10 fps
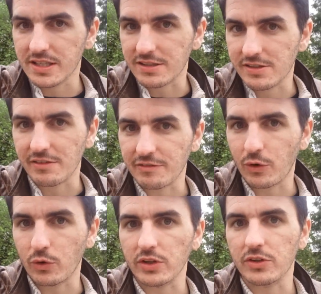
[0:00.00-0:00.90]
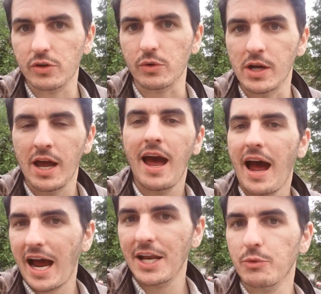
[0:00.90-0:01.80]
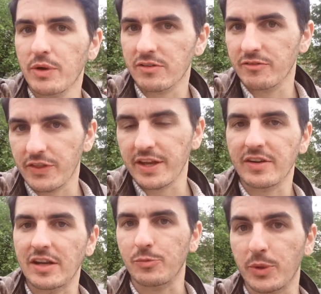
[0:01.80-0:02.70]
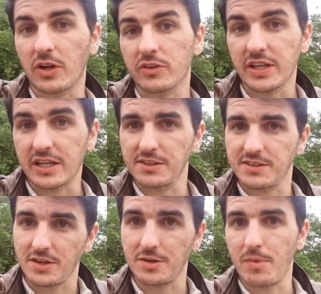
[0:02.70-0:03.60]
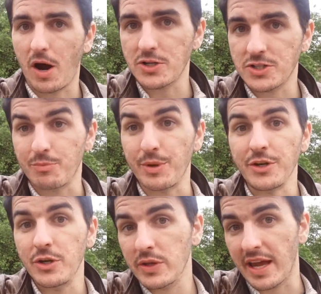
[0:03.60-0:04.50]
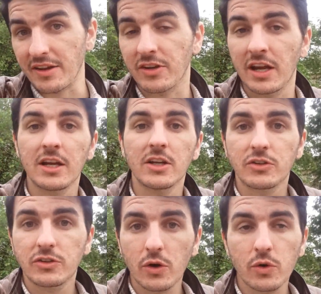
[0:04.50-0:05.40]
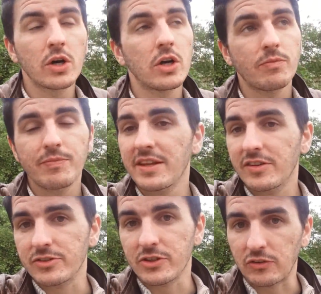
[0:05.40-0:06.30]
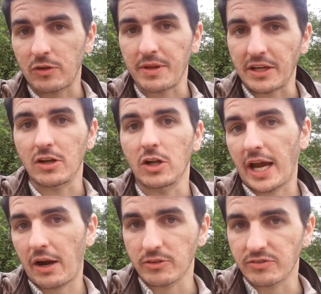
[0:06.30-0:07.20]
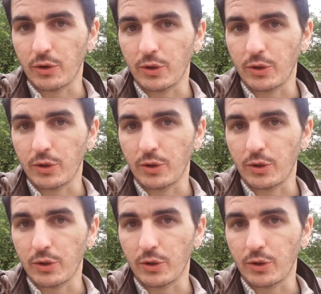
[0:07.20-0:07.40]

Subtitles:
1642. And the reason for this is because they considered March to be New Year's. So this is just something to look out